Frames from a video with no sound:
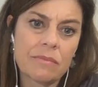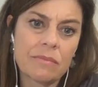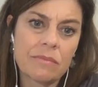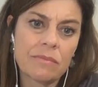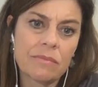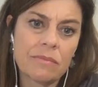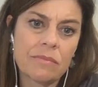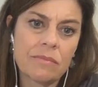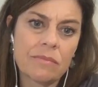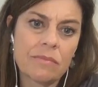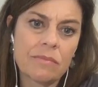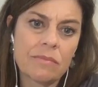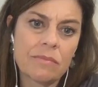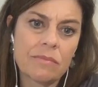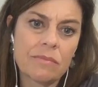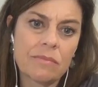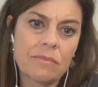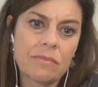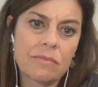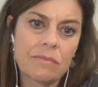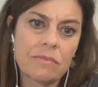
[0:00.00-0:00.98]

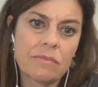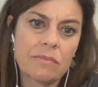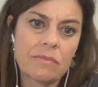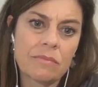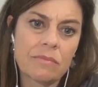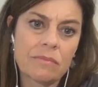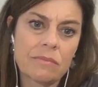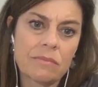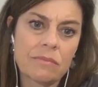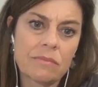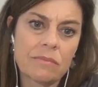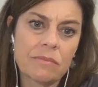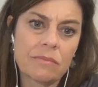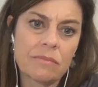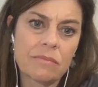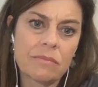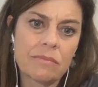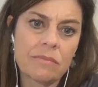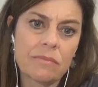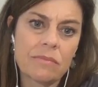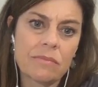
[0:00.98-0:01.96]

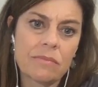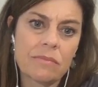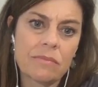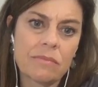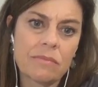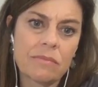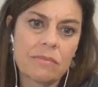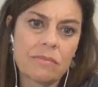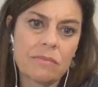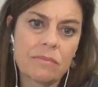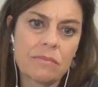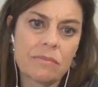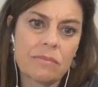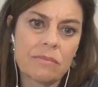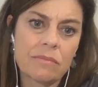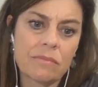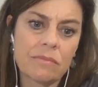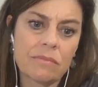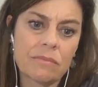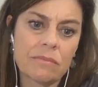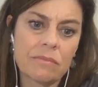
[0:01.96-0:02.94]

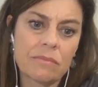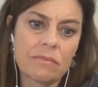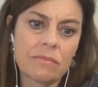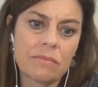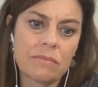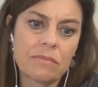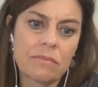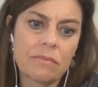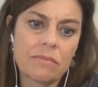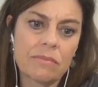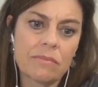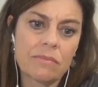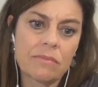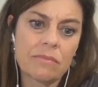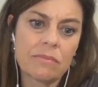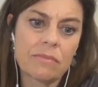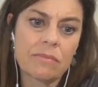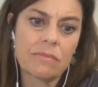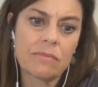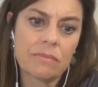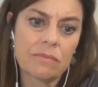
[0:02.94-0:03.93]

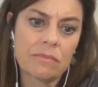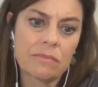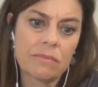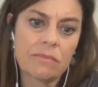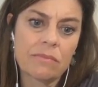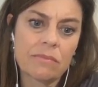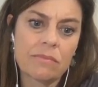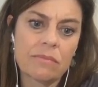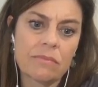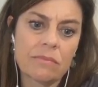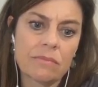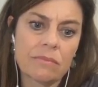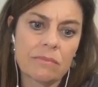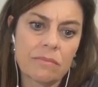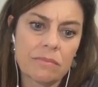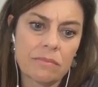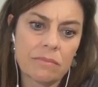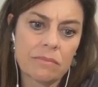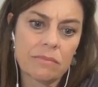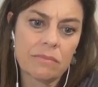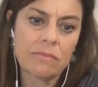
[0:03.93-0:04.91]

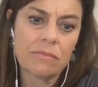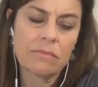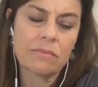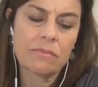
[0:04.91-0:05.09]
This person isn't speaking.